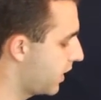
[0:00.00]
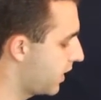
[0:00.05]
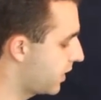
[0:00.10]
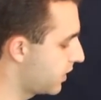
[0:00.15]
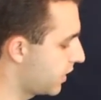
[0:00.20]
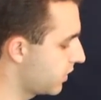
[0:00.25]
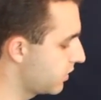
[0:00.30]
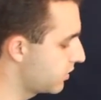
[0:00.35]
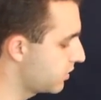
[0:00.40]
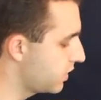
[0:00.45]

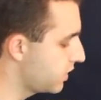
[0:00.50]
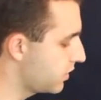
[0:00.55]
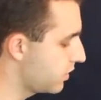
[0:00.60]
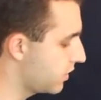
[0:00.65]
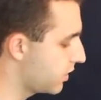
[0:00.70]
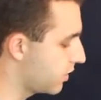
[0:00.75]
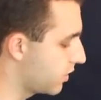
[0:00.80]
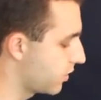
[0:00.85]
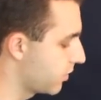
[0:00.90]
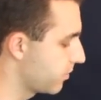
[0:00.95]
and
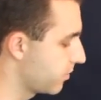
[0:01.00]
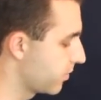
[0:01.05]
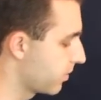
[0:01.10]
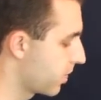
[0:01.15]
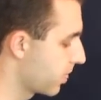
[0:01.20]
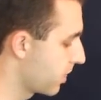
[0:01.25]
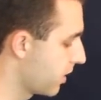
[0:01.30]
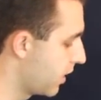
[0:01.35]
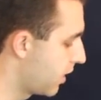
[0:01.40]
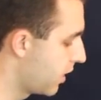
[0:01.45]
underneath here,
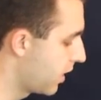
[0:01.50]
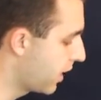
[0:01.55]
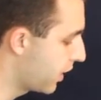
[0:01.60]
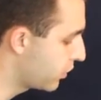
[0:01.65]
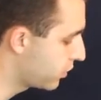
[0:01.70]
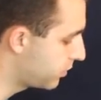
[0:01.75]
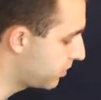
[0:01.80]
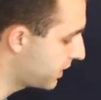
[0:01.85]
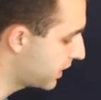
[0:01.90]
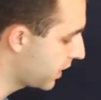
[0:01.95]
and
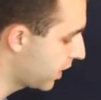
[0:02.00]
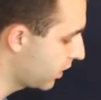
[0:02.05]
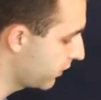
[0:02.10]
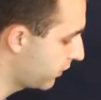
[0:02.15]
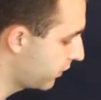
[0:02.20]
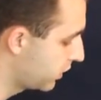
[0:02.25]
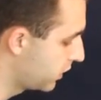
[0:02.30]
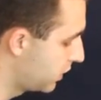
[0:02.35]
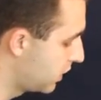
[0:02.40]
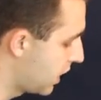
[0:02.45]
you have to be
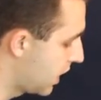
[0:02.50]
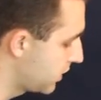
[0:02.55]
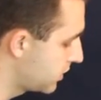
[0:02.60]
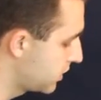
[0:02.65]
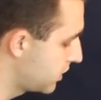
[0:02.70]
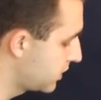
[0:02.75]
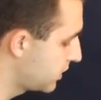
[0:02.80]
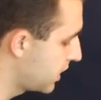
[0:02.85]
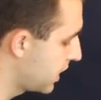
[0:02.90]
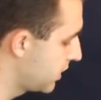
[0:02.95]
careful
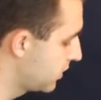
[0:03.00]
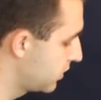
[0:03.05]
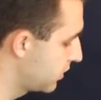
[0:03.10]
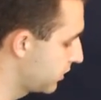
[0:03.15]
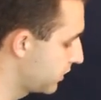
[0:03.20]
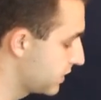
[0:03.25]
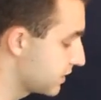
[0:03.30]
not to tangle